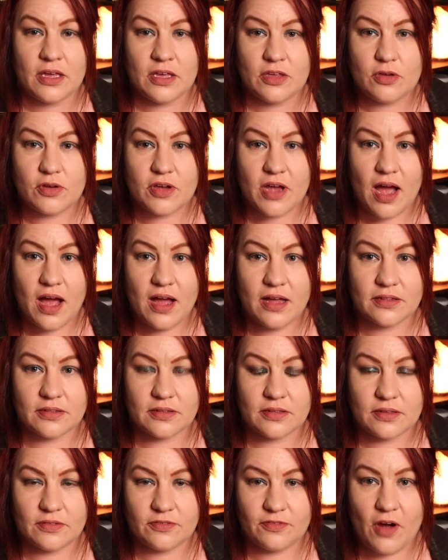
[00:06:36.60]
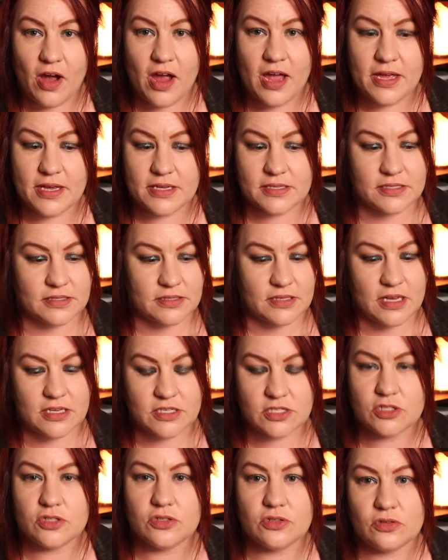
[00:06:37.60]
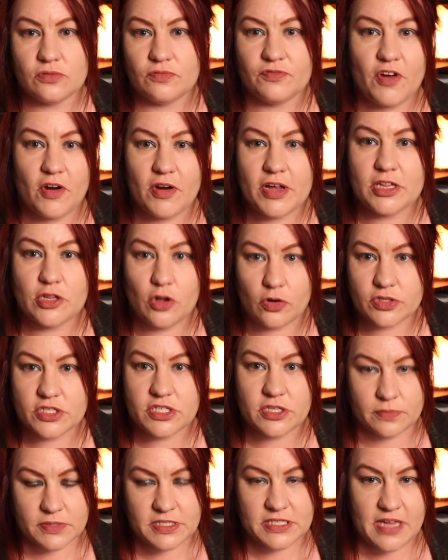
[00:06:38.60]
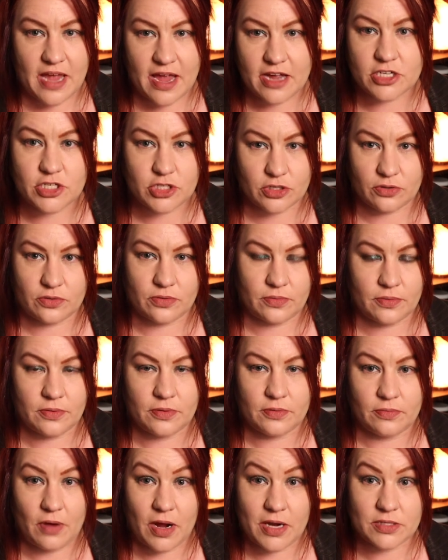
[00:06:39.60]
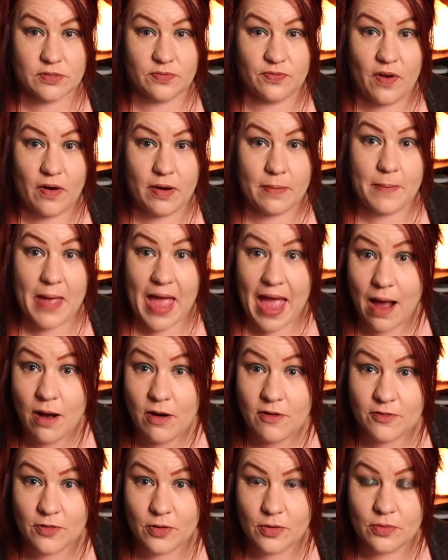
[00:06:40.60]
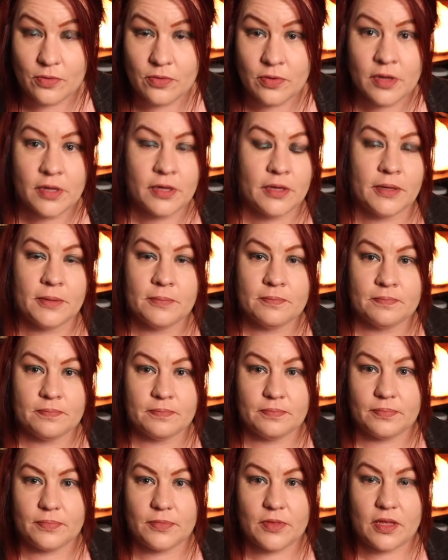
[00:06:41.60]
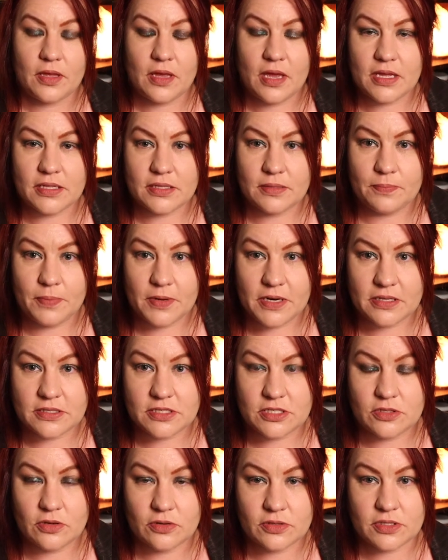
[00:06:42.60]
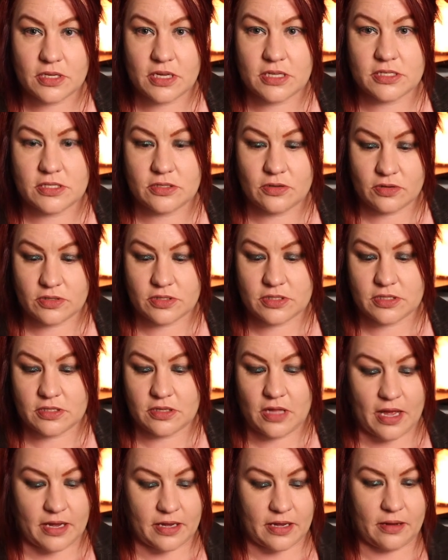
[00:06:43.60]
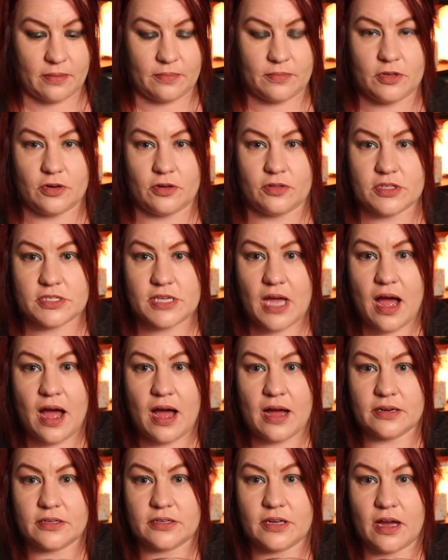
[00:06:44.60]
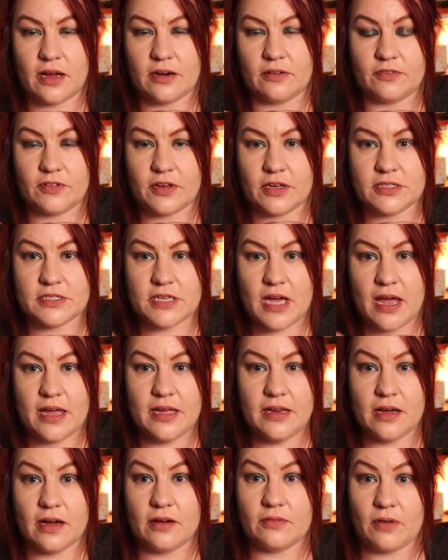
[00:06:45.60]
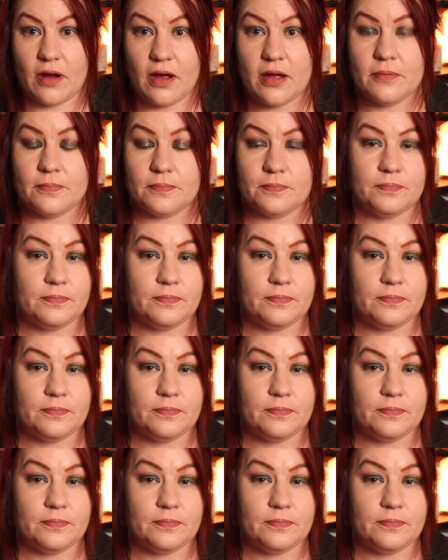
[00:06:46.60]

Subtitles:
you can't, fire is very non-substantial, right? It's very powerful, but it's not like, you know, this hard kind of container, right?